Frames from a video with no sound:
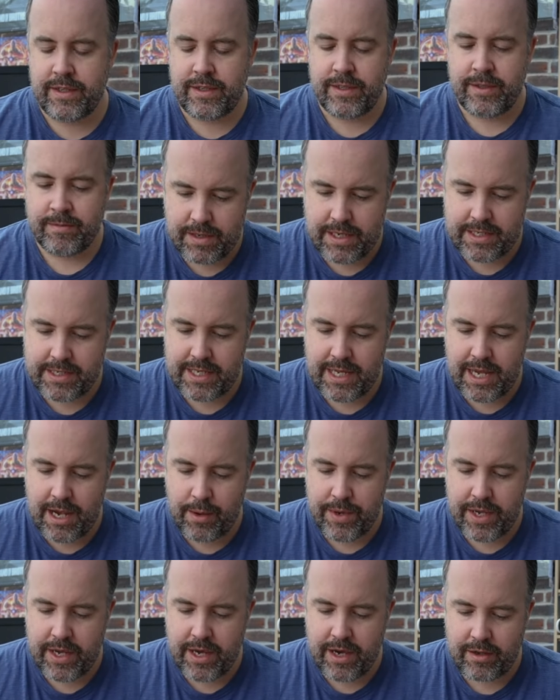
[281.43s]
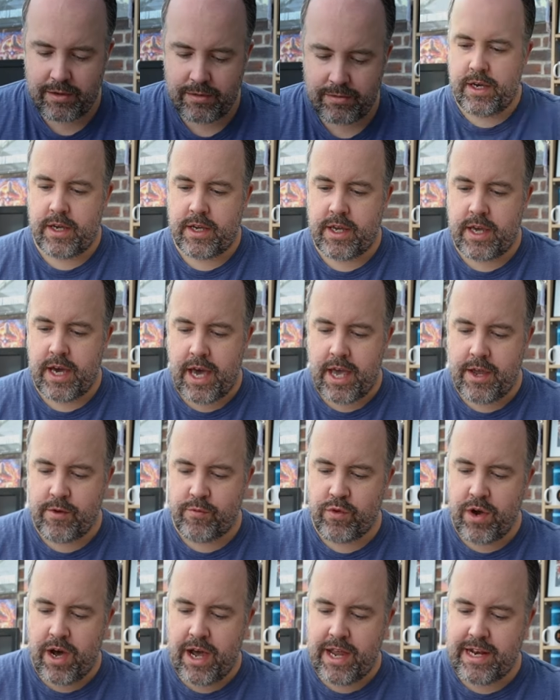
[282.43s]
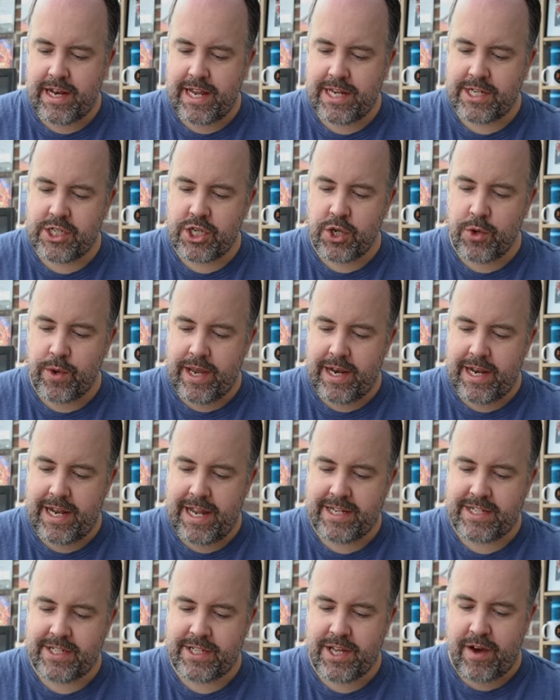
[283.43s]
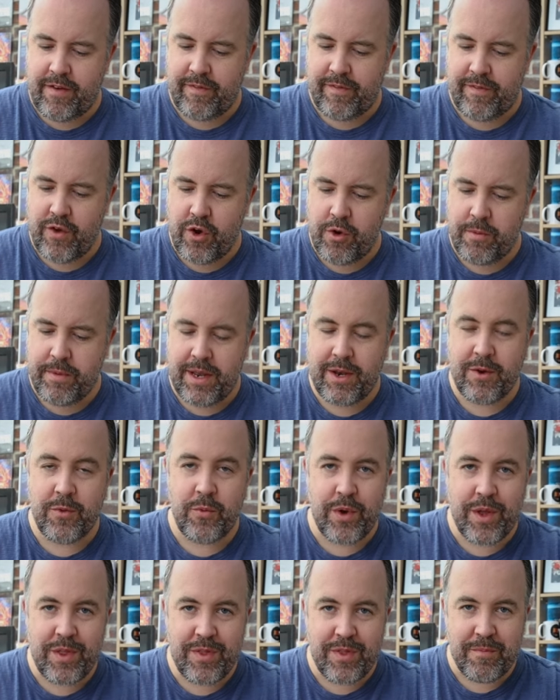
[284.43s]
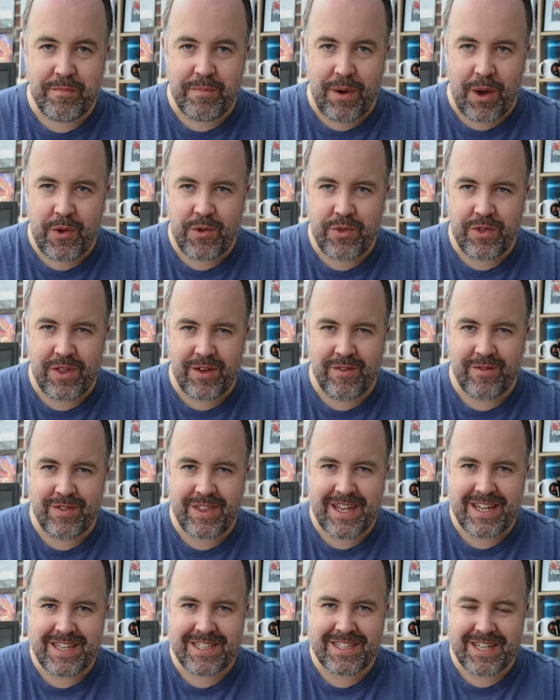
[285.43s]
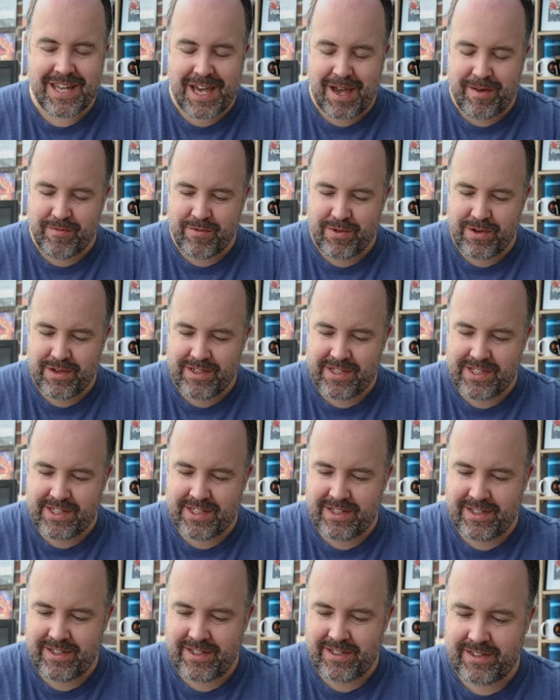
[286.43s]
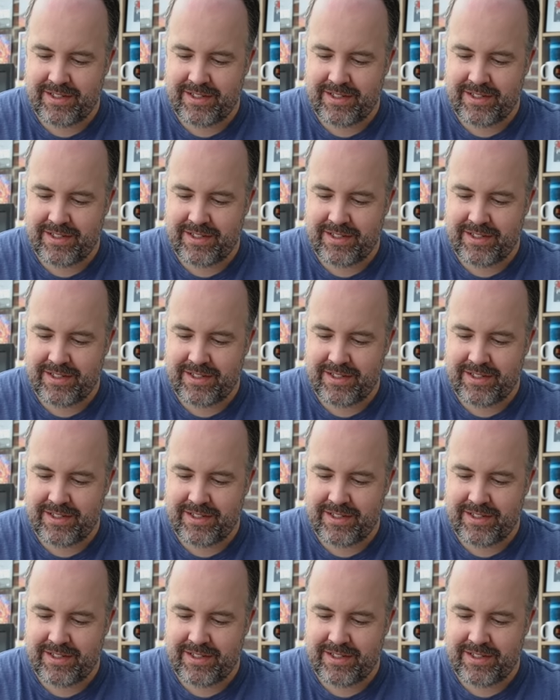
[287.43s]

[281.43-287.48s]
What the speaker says: But let's see how we go. Okay, right, let's do it. Let's start filming with both of these cameras.